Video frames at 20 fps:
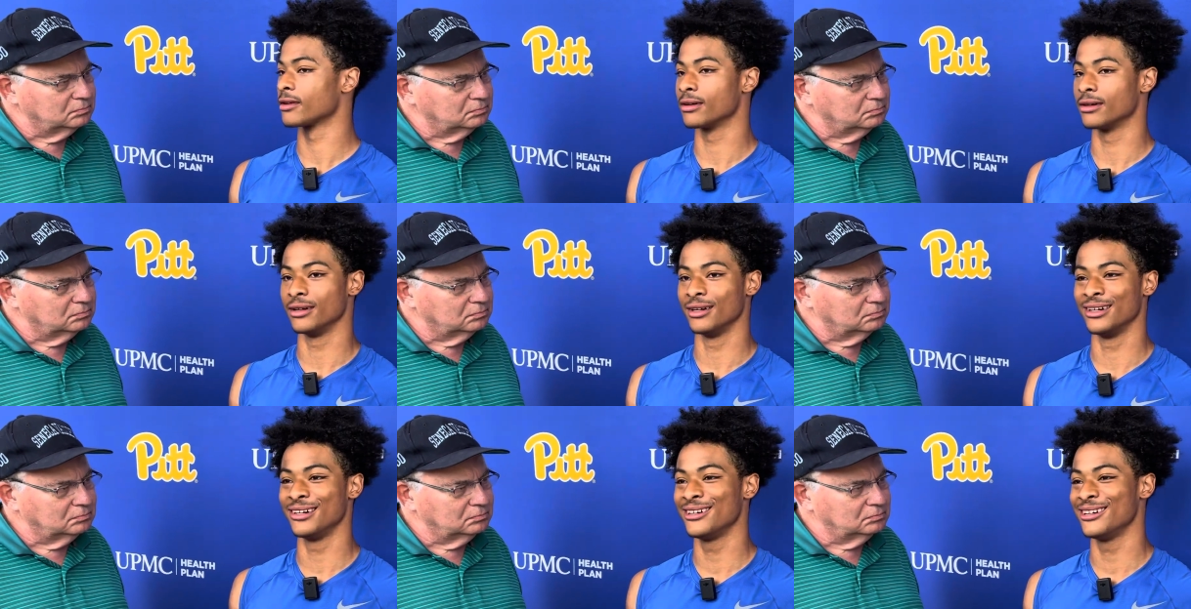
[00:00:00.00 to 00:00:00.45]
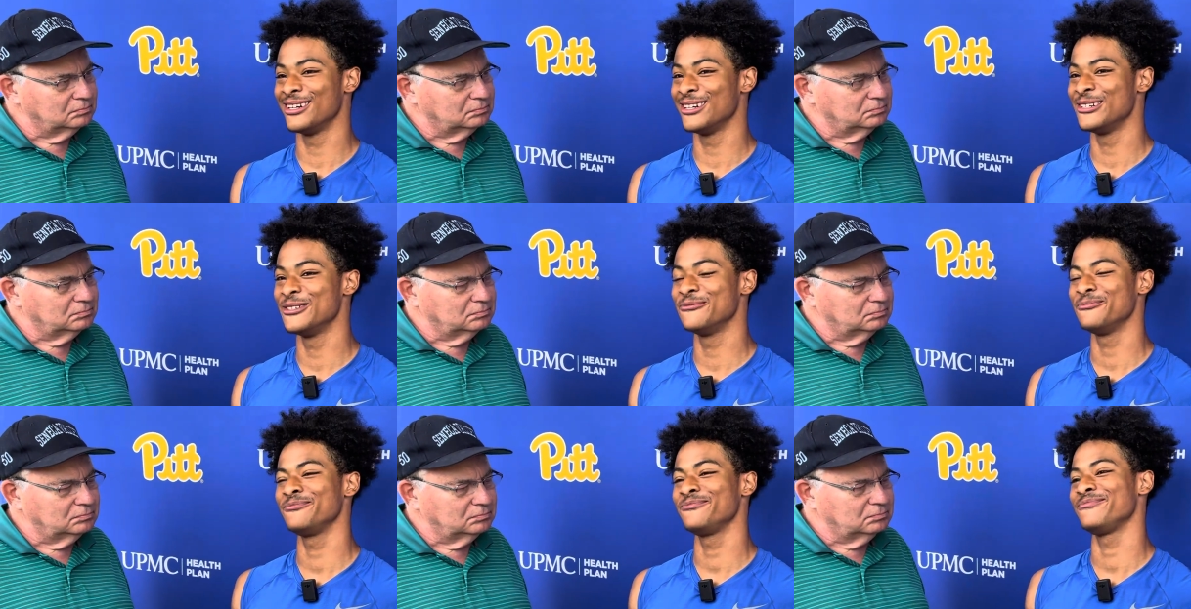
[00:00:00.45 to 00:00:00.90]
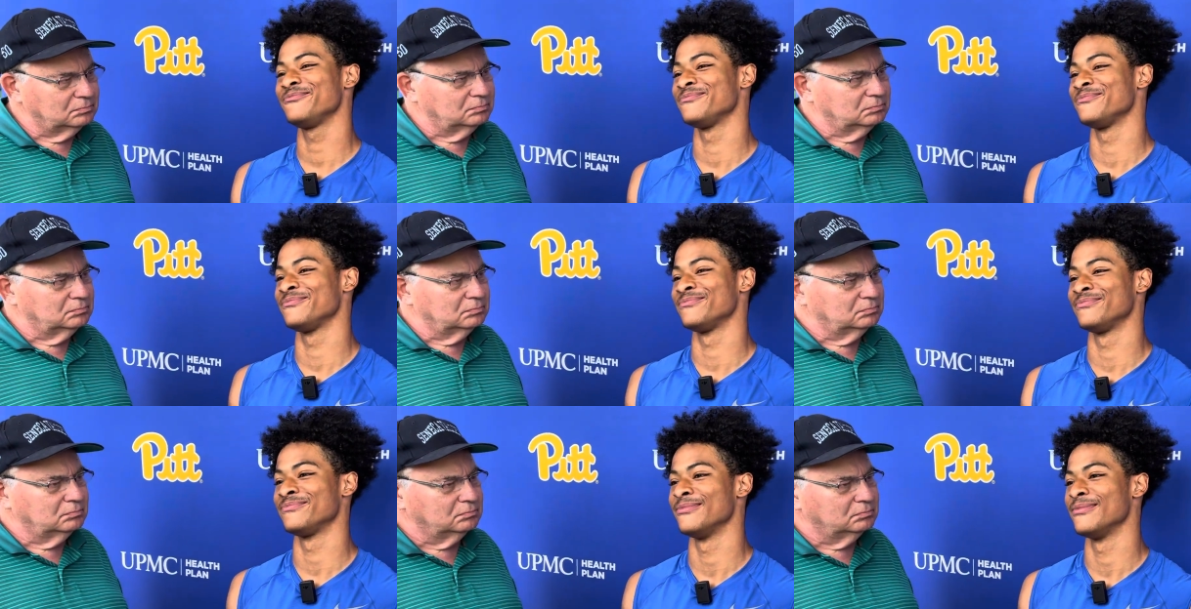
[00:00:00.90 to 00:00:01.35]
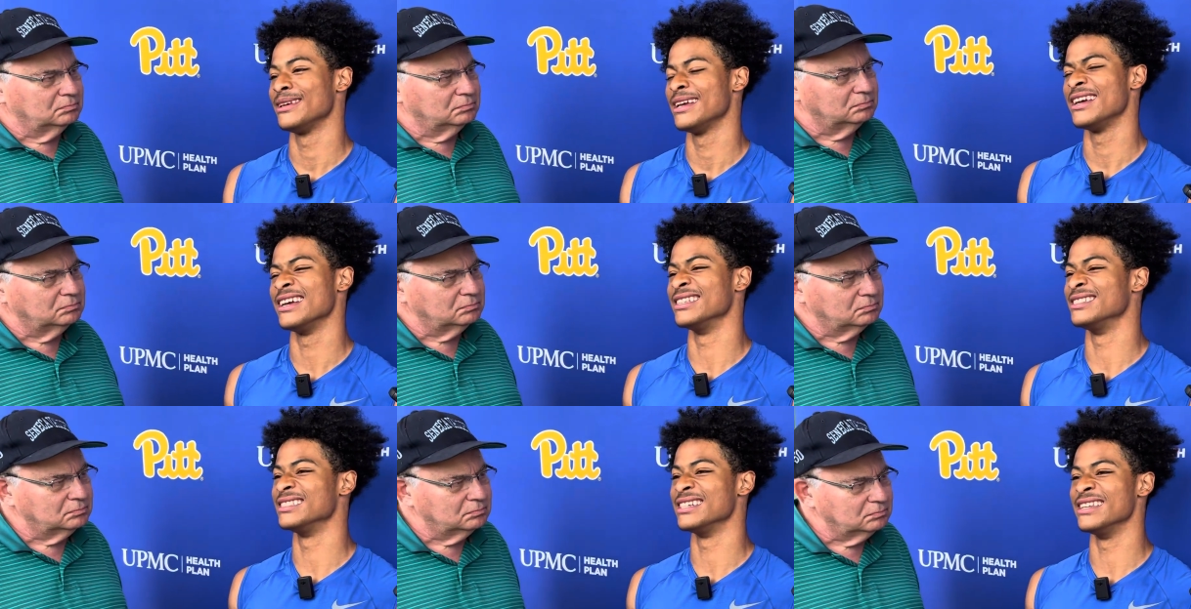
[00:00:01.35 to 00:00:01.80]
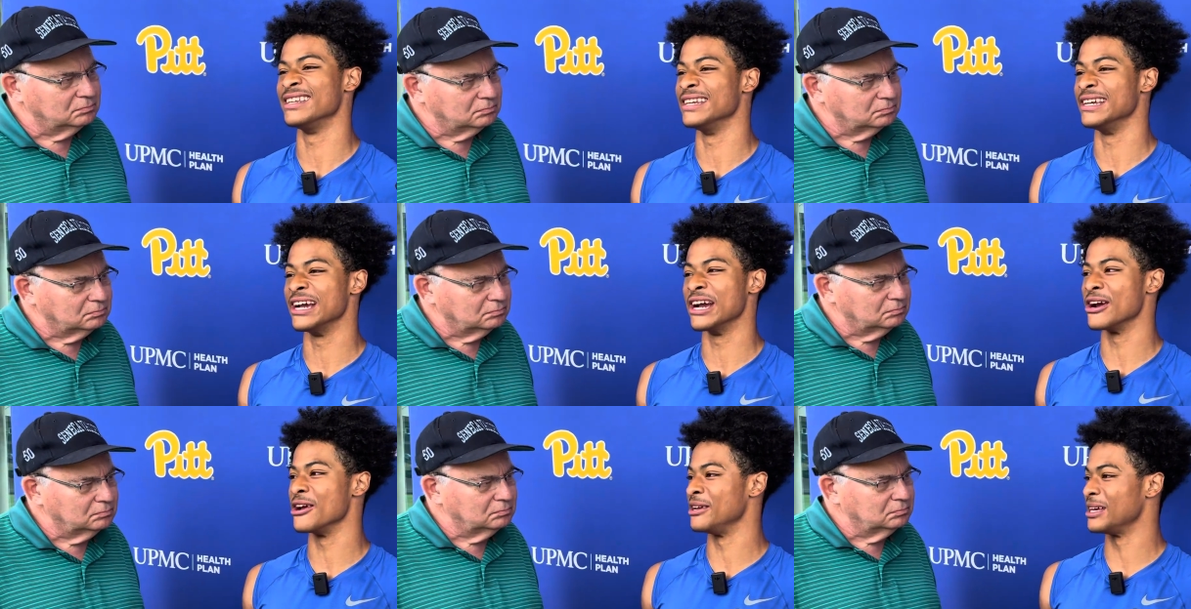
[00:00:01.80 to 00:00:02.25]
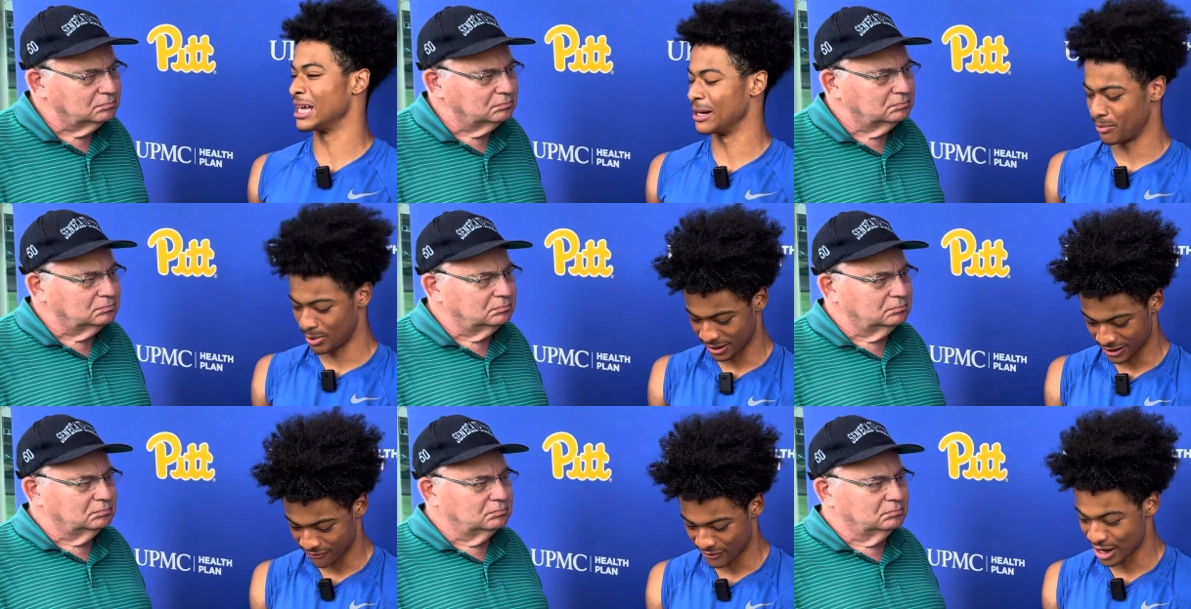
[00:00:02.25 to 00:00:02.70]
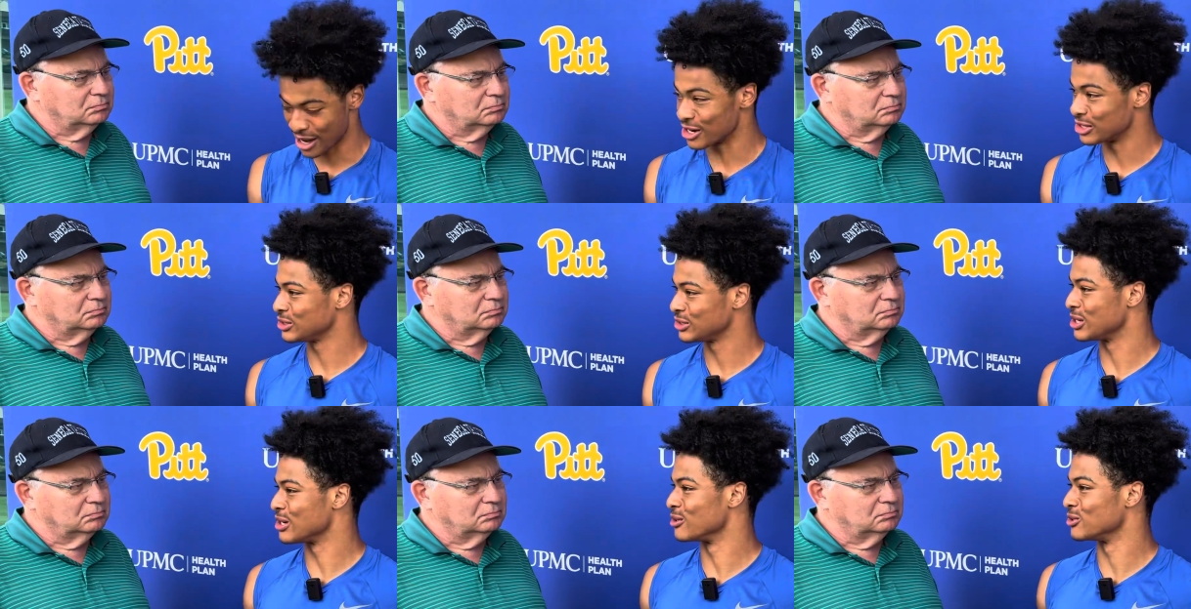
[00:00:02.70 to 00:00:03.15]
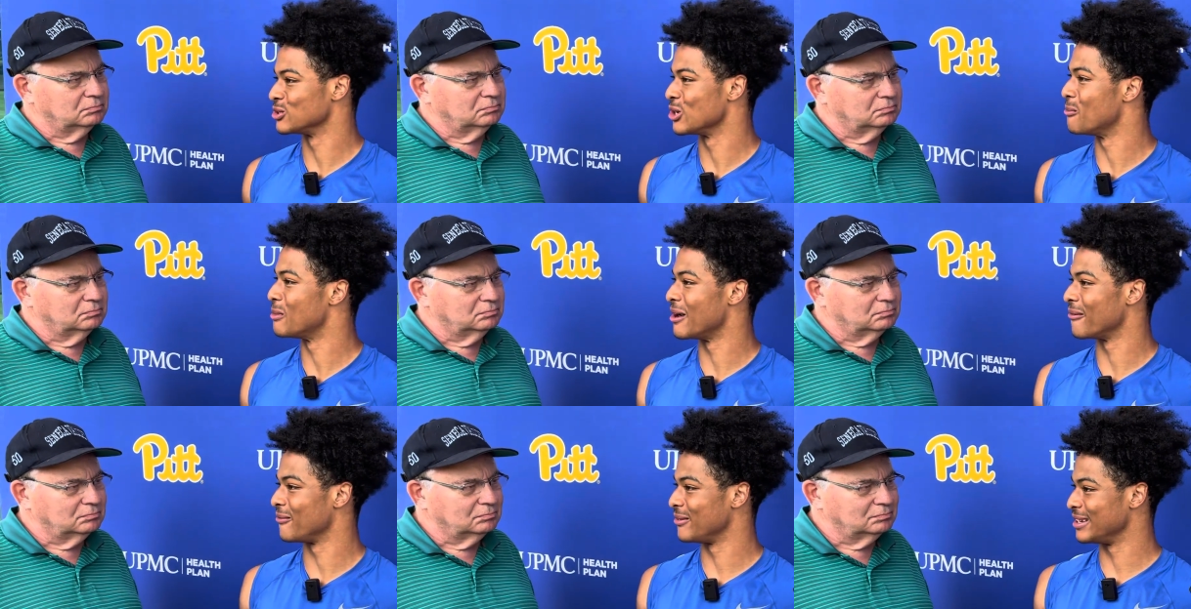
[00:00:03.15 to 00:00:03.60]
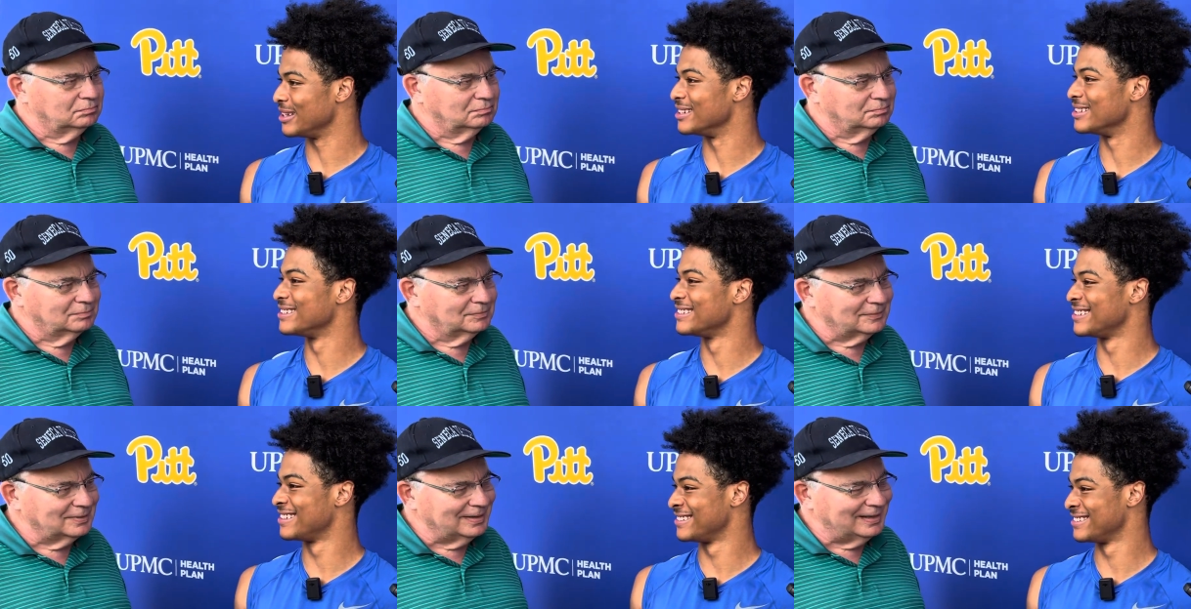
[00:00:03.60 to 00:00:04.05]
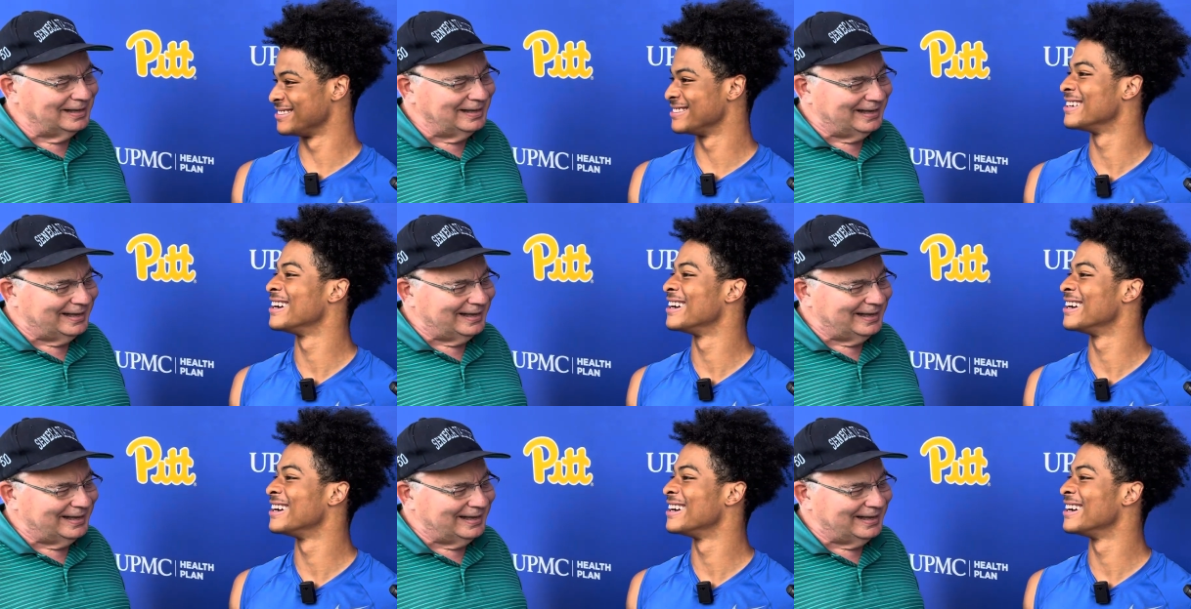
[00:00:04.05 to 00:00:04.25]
Speaker 1: Um, incendiary. You got to put the fire extinguisher on my feet. There you go.